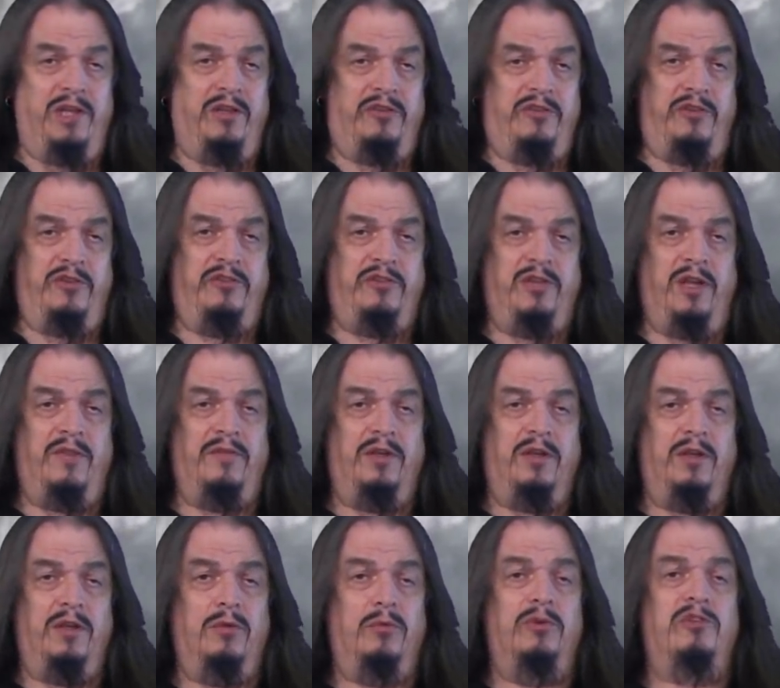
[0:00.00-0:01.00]
What Linnaeus
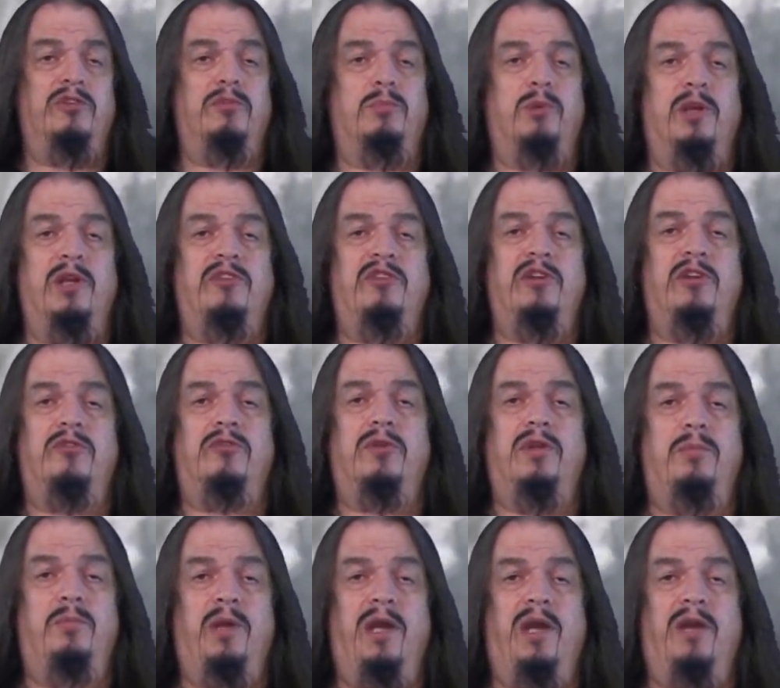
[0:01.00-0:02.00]
discovered was a
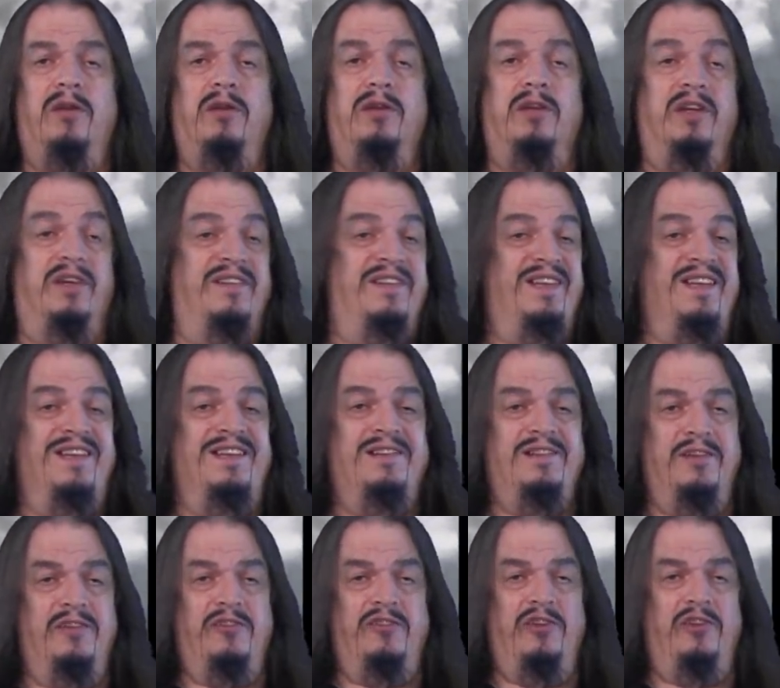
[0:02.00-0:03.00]
branching tree pattern
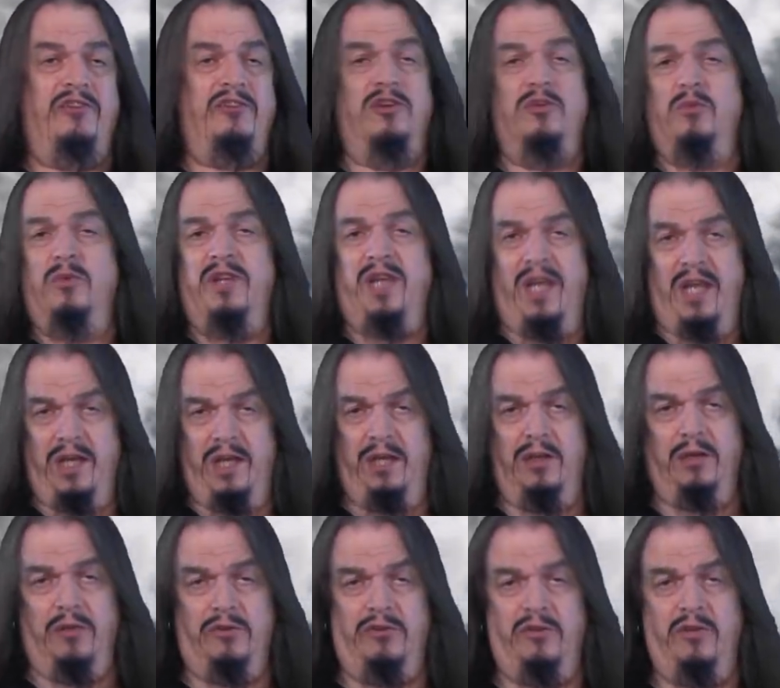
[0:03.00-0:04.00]
that is inconsistent
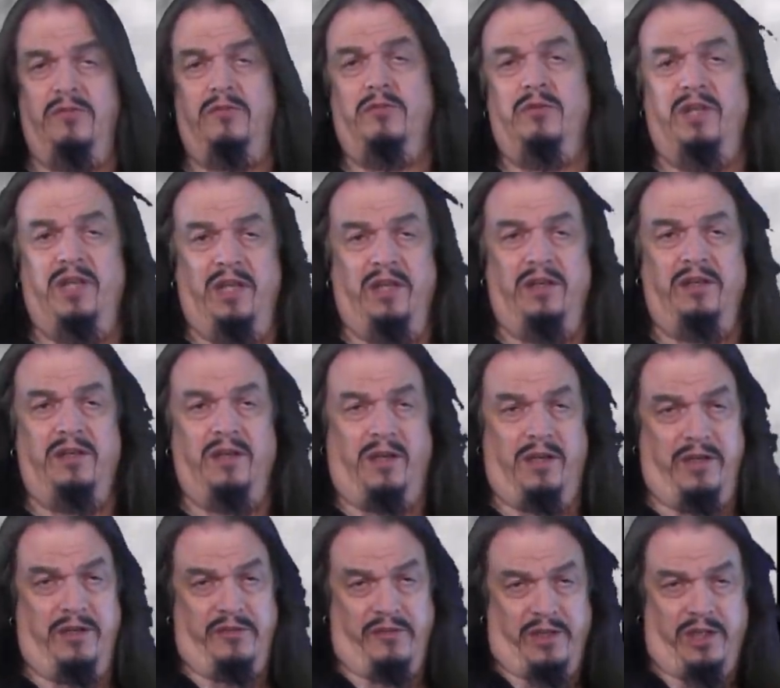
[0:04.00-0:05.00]
with any notion of
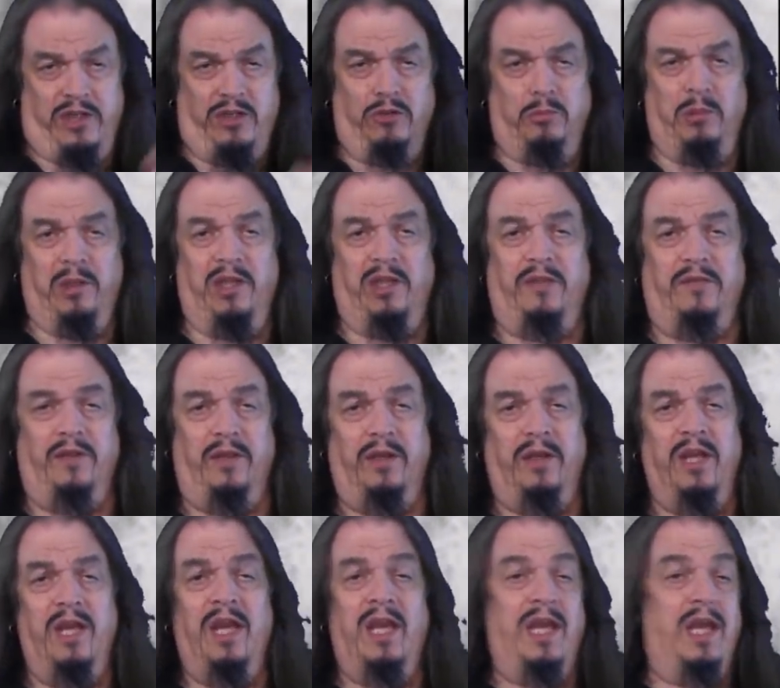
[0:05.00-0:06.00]
created kinds like you
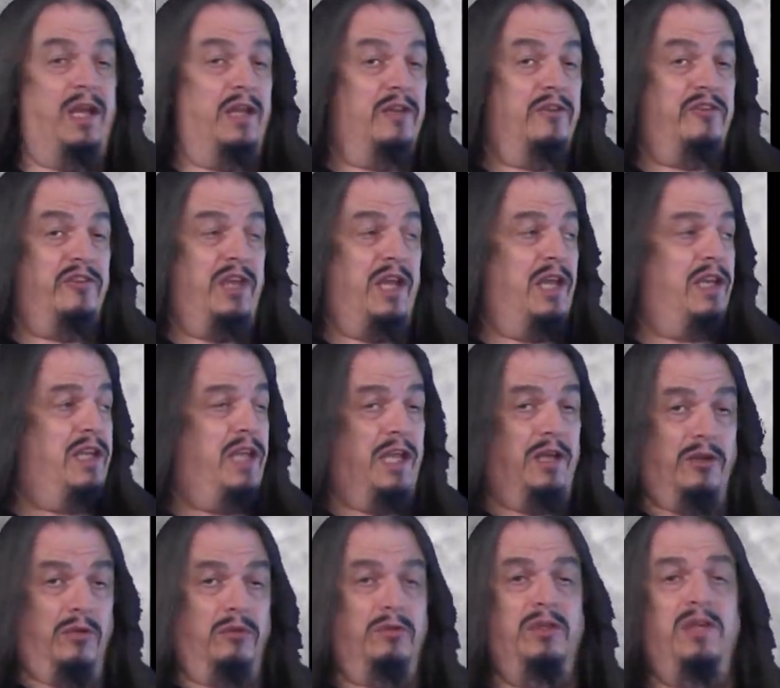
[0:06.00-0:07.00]
believe in, and
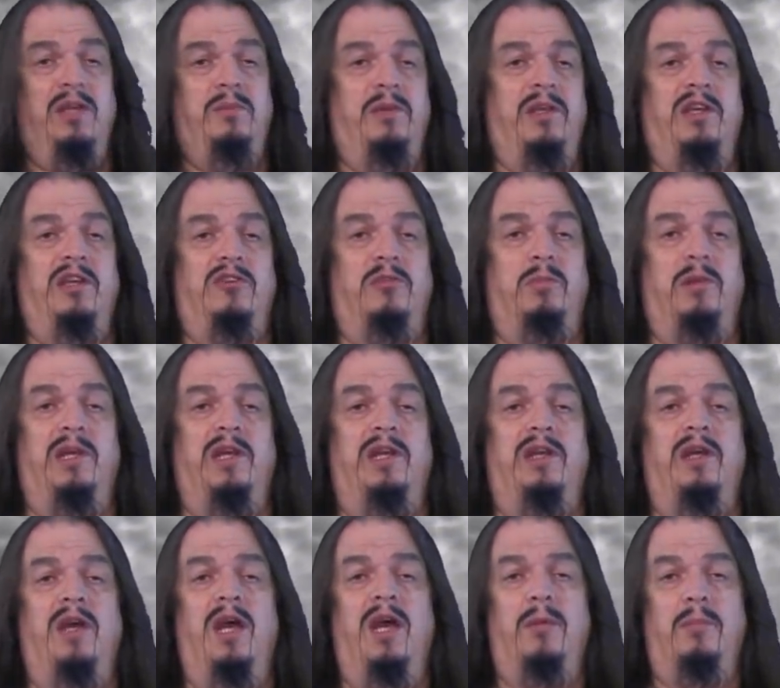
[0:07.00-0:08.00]
instead can only be
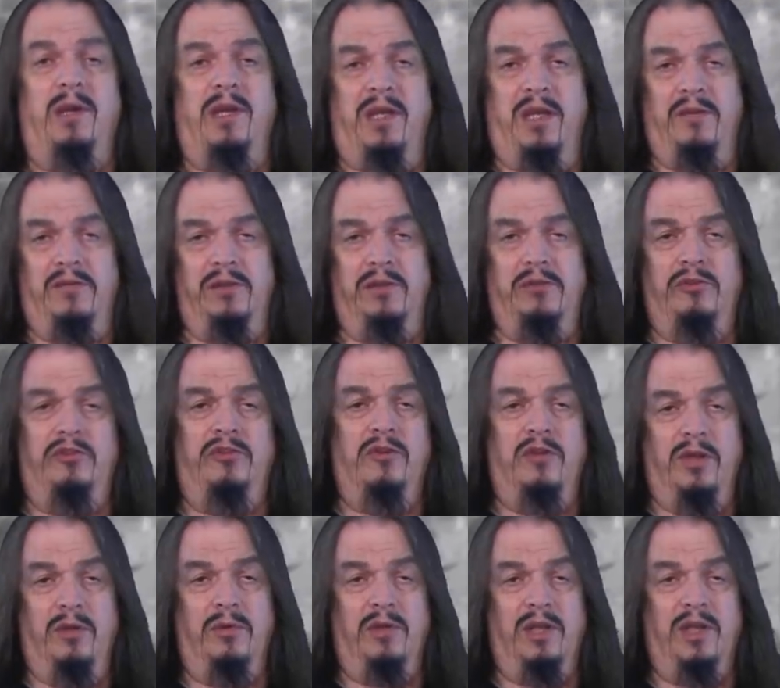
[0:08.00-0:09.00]
explained by
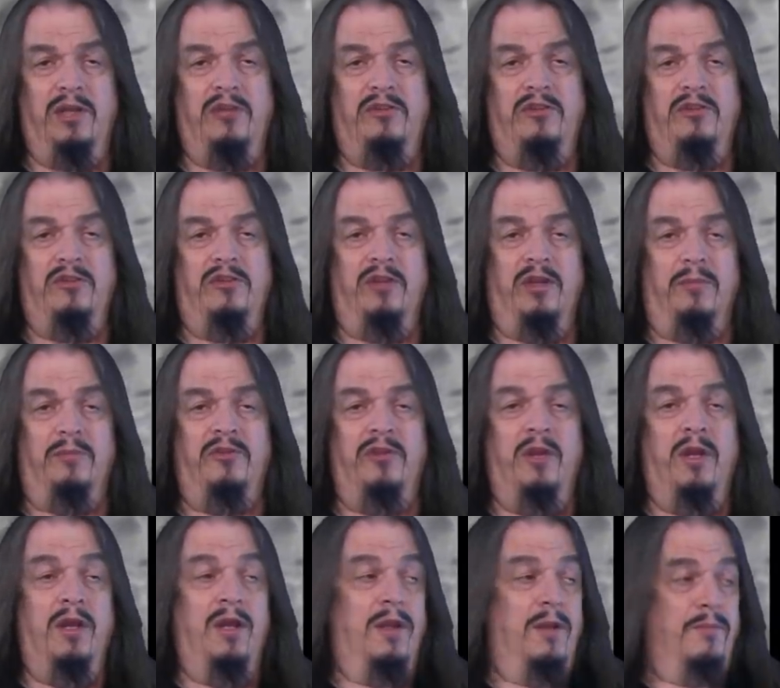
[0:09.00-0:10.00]
evolutionary
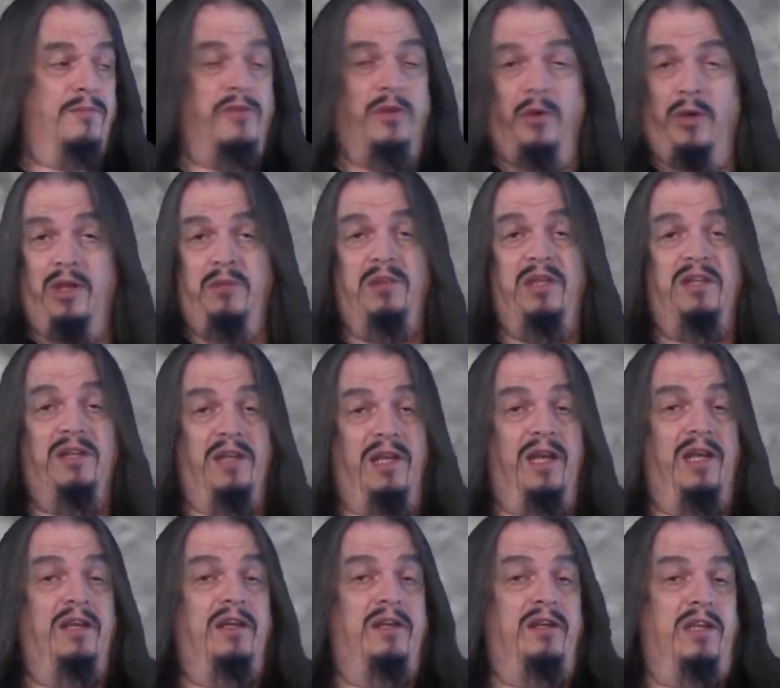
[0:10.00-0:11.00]
relationships, though
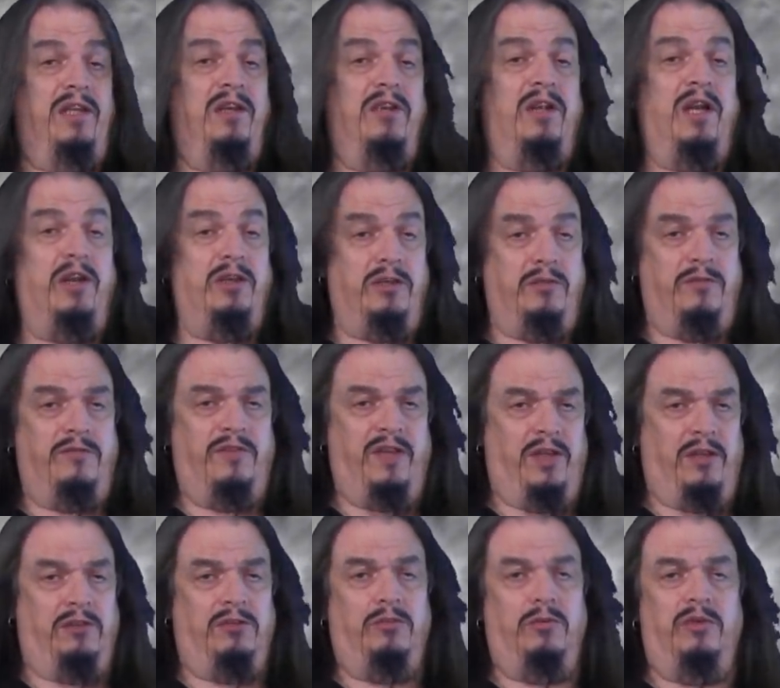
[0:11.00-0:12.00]
I'd be delighted to hear
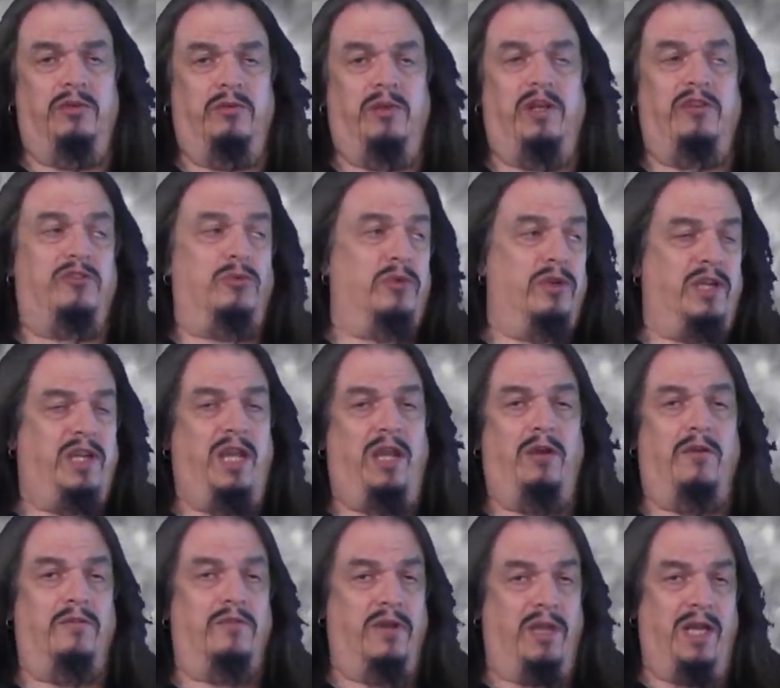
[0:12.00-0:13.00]
how you fail to
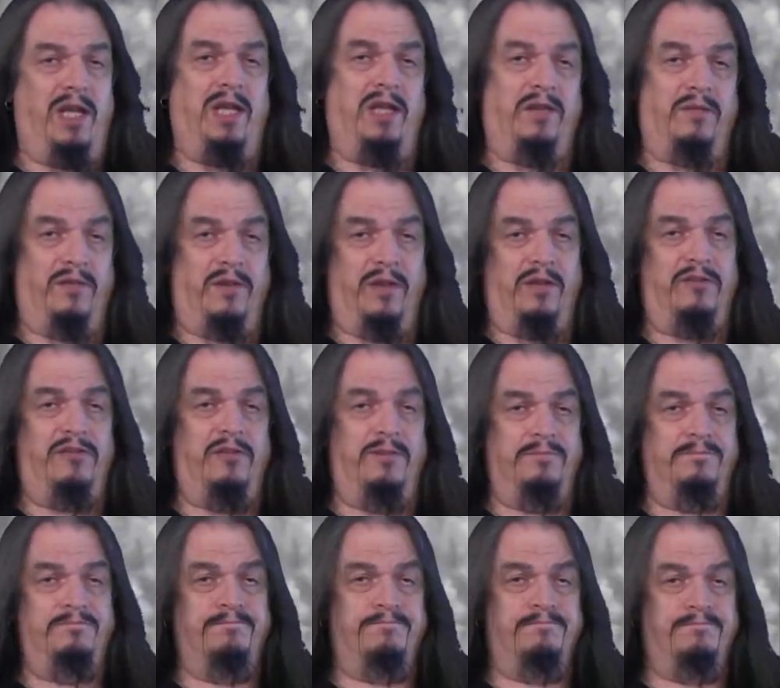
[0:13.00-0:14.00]
address or account for any
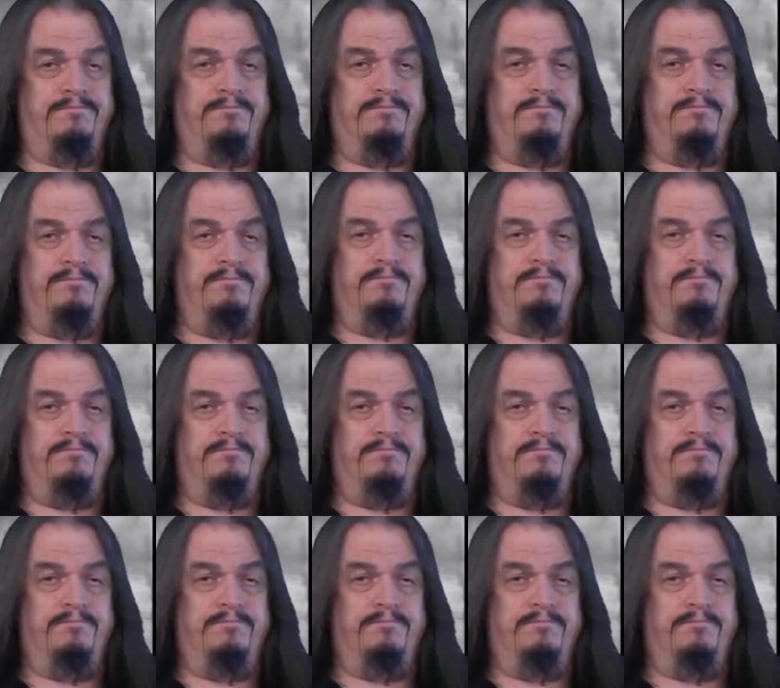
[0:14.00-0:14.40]
of this.